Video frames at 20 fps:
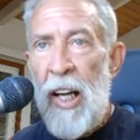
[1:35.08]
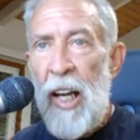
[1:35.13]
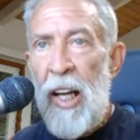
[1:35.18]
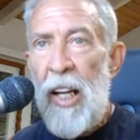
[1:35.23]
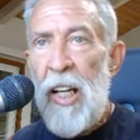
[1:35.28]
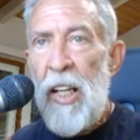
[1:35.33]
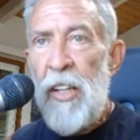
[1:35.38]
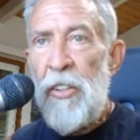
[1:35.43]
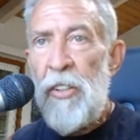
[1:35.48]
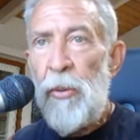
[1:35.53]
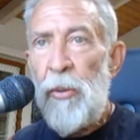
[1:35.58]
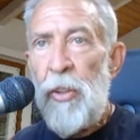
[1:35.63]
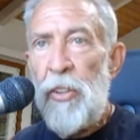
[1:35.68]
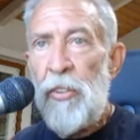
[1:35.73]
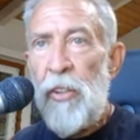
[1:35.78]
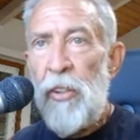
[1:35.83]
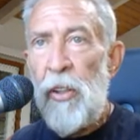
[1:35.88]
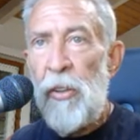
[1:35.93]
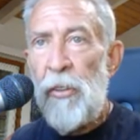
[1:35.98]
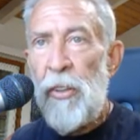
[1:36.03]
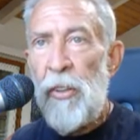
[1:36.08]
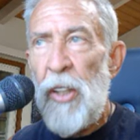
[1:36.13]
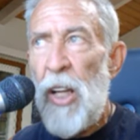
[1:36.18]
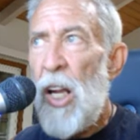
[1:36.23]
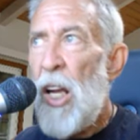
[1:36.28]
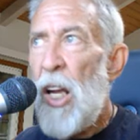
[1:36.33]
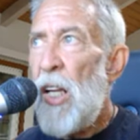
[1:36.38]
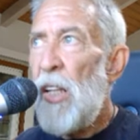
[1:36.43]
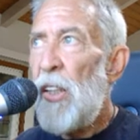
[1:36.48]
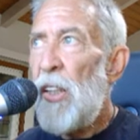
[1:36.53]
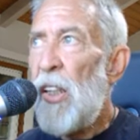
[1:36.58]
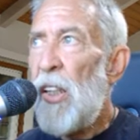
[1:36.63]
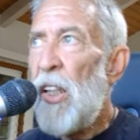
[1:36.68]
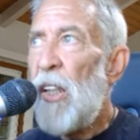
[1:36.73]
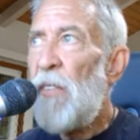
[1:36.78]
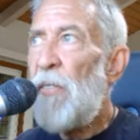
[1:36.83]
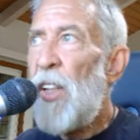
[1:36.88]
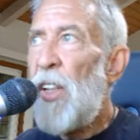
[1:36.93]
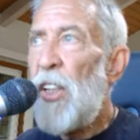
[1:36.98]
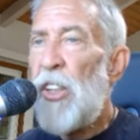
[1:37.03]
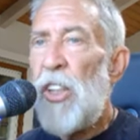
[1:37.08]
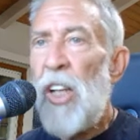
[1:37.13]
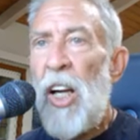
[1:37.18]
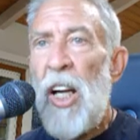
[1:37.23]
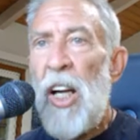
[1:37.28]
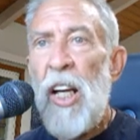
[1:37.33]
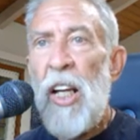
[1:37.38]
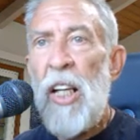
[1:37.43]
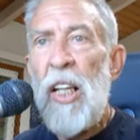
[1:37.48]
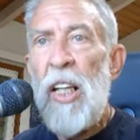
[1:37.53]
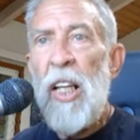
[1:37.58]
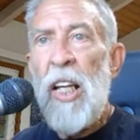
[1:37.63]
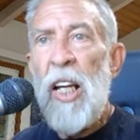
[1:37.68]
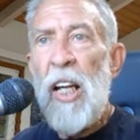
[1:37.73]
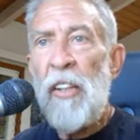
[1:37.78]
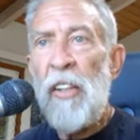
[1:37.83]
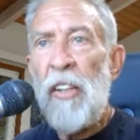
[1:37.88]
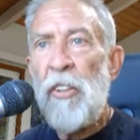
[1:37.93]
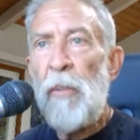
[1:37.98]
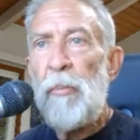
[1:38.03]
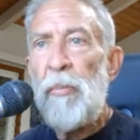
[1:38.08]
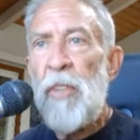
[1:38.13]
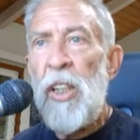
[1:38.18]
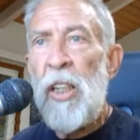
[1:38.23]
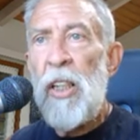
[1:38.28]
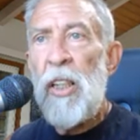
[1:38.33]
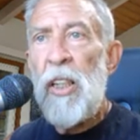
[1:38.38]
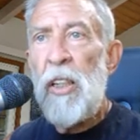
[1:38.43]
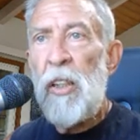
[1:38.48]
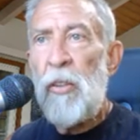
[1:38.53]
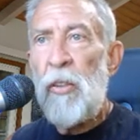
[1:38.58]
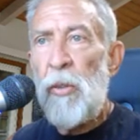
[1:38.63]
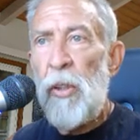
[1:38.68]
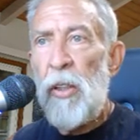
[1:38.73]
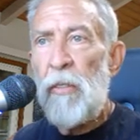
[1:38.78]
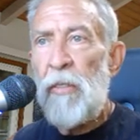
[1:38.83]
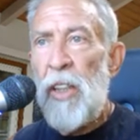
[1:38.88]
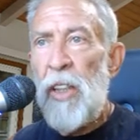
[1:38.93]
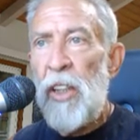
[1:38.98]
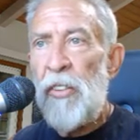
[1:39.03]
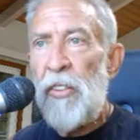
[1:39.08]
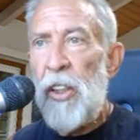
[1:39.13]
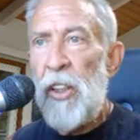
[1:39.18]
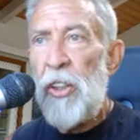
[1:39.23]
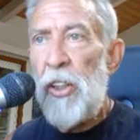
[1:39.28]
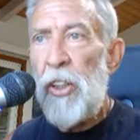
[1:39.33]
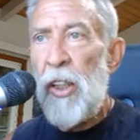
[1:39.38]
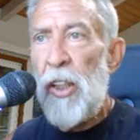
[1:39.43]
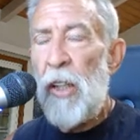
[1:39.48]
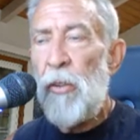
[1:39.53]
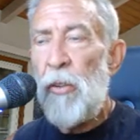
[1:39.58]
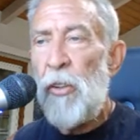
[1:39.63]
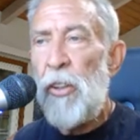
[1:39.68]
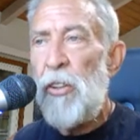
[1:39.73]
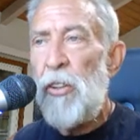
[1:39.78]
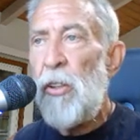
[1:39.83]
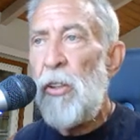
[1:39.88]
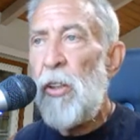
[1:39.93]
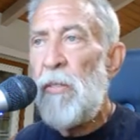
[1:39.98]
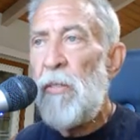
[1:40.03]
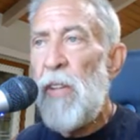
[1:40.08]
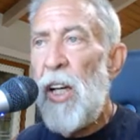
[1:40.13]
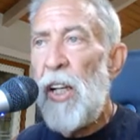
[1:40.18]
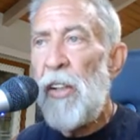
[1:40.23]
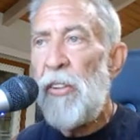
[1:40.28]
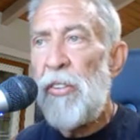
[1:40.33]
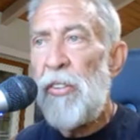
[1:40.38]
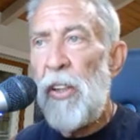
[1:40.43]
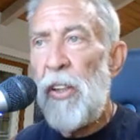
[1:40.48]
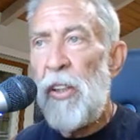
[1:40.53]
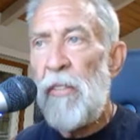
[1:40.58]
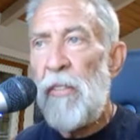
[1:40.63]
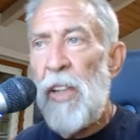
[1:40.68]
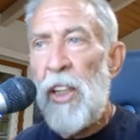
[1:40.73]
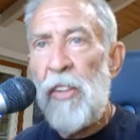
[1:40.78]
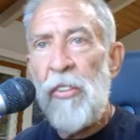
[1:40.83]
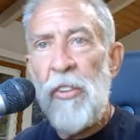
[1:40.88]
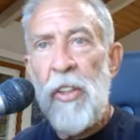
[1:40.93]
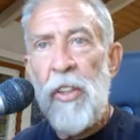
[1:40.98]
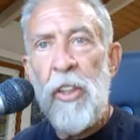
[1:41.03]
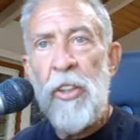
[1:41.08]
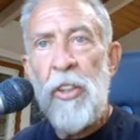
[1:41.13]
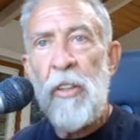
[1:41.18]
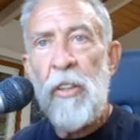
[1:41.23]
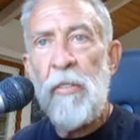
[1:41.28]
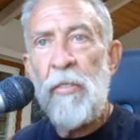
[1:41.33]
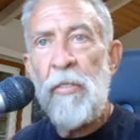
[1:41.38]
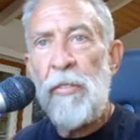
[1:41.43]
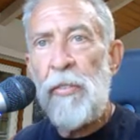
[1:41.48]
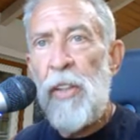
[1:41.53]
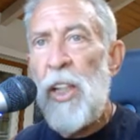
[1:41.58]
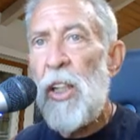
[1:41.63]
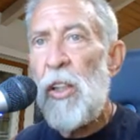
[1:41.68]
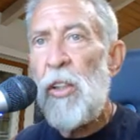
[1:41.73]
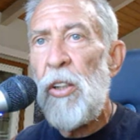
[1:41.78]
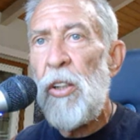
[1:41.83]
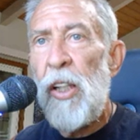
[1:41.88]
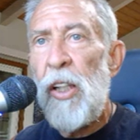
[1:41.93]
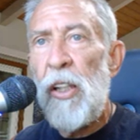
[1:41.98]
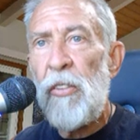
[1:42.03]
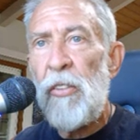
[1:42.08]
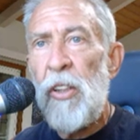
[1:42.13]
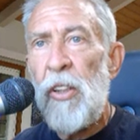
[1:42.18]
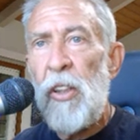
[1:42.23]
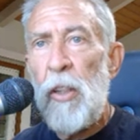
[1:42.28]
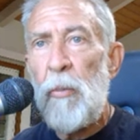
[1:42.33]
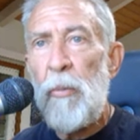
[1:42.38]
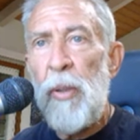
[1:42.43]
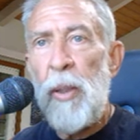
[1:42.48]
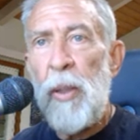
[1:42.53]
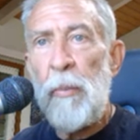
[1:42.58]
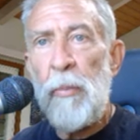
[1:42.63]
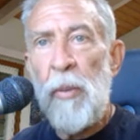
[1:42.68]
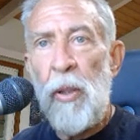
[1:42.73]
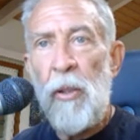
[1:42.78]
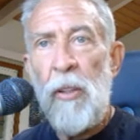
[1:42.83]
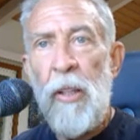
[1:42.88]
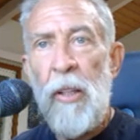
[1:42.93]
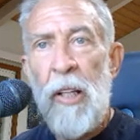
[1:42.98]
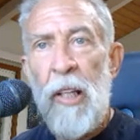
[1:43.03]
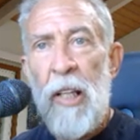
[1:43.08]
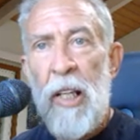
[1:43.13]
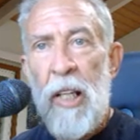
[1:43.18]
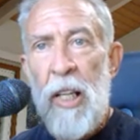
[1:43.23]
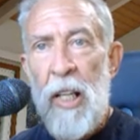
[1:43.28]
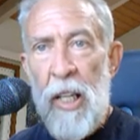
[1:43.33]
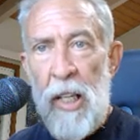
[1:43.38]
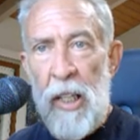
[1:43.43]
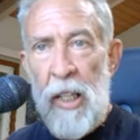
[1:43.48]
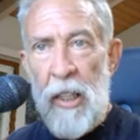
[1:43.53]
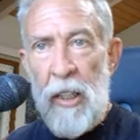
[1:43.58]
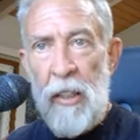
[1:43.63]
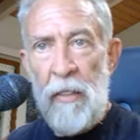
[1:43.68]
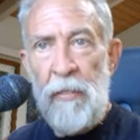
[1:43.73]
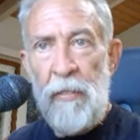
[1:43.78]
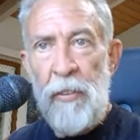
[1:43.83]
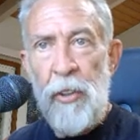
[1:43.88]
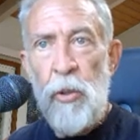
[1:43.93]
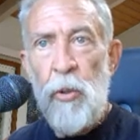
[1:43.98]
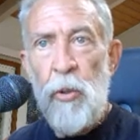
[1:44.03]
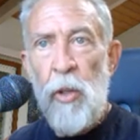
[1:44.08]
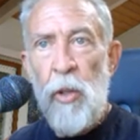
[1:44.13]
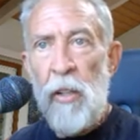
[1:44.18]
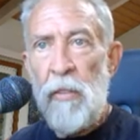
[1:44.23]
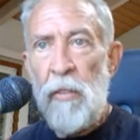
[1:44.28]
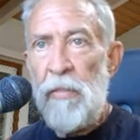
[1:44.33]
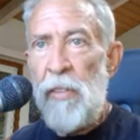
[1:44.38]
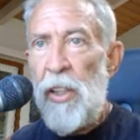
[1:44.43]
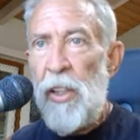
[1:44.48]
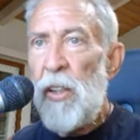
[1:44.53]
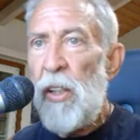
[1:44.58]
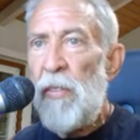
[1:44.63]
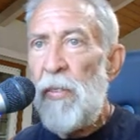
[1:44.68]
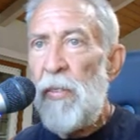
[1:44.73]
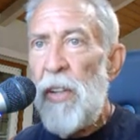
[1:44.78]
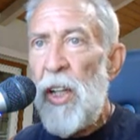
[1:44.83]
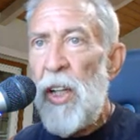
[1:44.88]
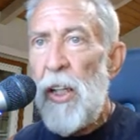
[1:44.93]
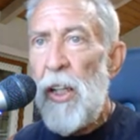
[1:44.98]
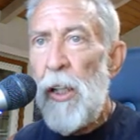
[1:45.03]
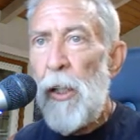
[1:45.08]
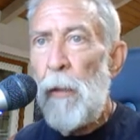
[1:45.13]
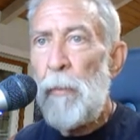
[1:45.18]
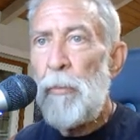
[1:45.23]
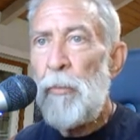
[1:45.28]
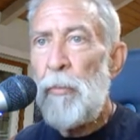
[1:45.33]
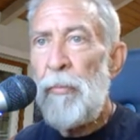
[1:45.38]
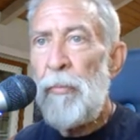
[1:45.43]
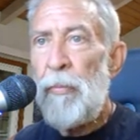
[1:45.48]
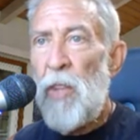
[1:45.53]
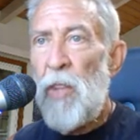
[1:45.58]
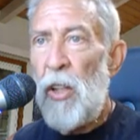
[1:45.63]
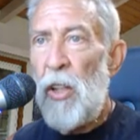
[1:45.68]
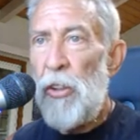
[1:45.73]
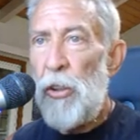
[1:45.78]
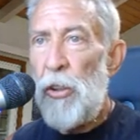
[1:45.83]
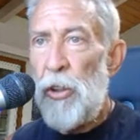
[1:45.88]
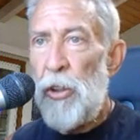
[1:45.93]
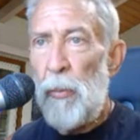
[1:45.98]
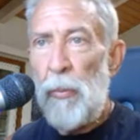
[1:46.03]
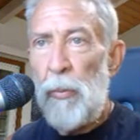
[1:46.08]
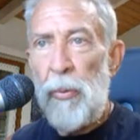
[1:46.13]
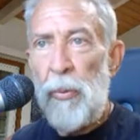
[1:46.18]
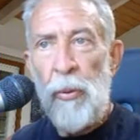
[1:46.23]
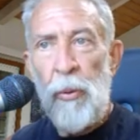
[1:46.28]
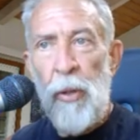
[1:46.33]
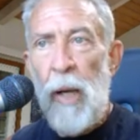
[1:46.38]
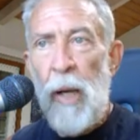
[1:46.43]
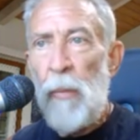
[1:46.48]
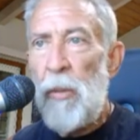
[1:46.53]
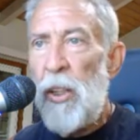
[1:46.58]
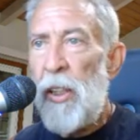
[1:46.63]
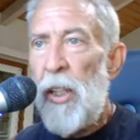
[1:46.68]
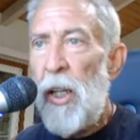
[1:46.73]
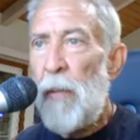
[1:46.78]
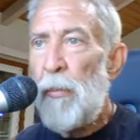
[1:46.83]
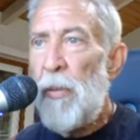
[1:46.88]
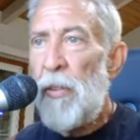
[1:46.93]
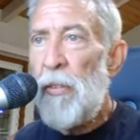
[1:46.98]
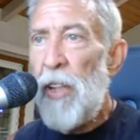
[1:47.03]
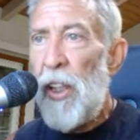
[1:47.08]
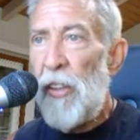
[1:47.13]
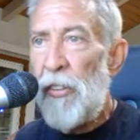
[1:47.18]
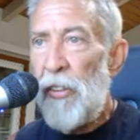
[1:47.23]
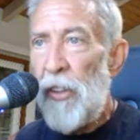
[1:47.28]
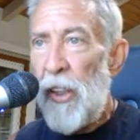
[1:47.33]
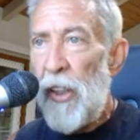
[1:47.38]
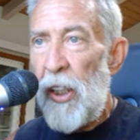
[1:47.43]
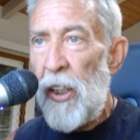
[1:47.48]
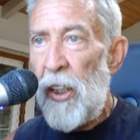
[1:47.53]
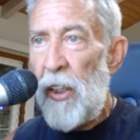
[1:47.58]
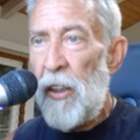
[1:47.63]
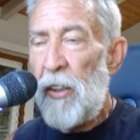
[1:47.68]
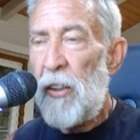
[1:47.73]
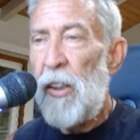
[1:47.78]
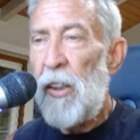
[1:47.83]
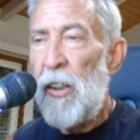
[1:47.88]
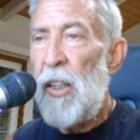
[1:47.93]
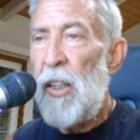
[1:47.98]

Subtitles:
As a result, the FHI has updated the corona vaccination guide with new advice on the vaccination of frail elderly people. If you are very frail, you should probably not be vaccinated.